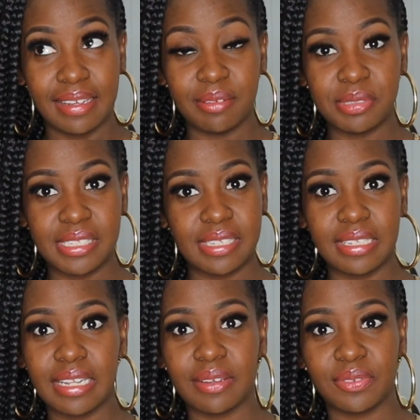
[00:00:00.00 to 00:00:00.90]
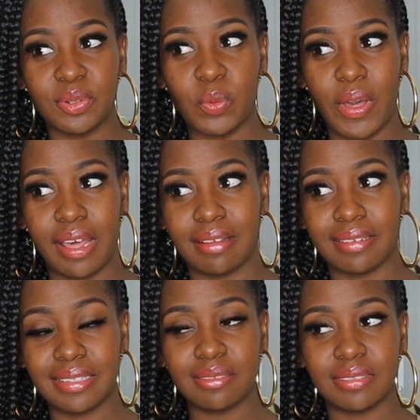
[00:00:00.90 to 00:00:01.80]
I've been saying that for a while.
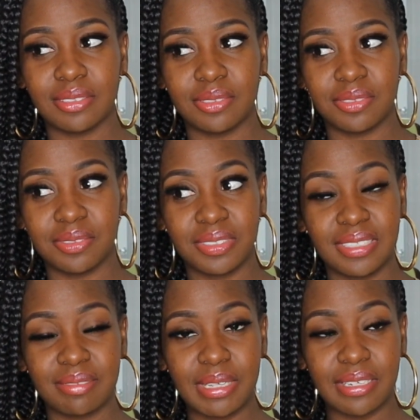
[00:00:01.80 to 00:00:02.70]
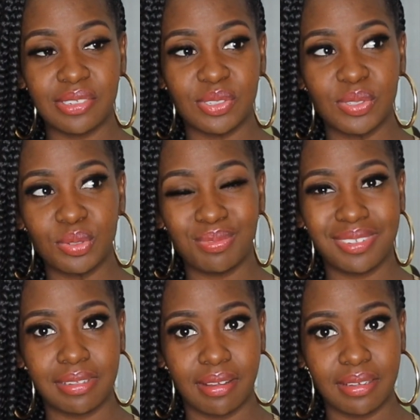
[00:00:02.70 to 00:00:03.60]
I don't know. Because my hair is super
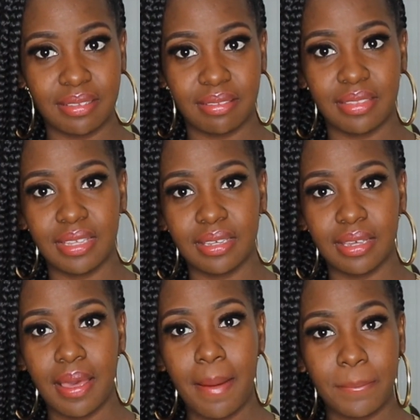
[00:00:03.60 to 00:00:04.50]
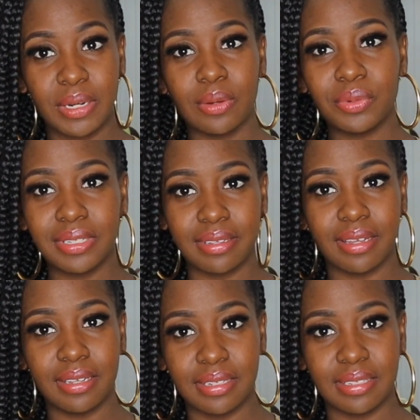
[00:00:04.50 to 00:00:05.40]
long and thick. But I want to
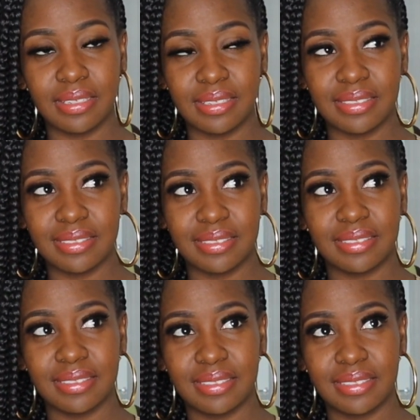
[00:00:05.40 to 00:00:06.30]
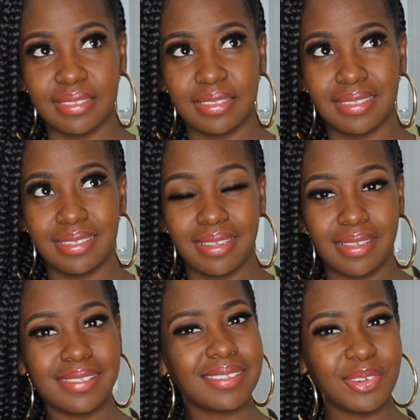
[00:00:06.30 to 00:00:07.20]
cut it.
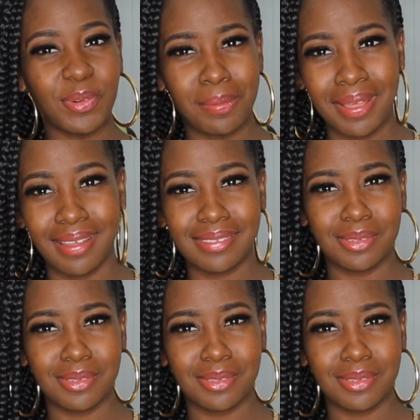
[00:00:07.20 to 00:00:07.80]
It's going to grow back.